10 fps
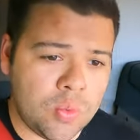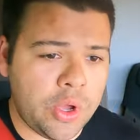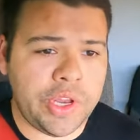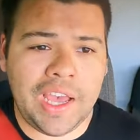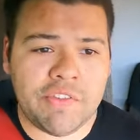
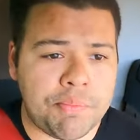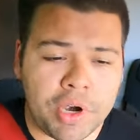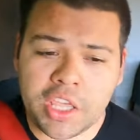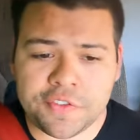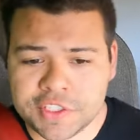won't have a
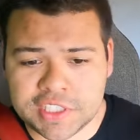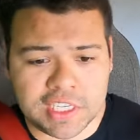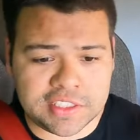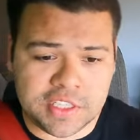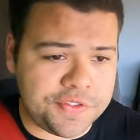break
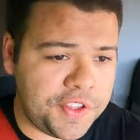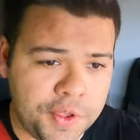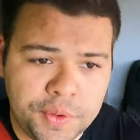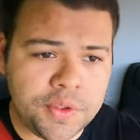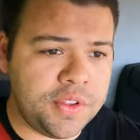facility for
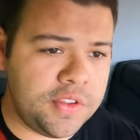you.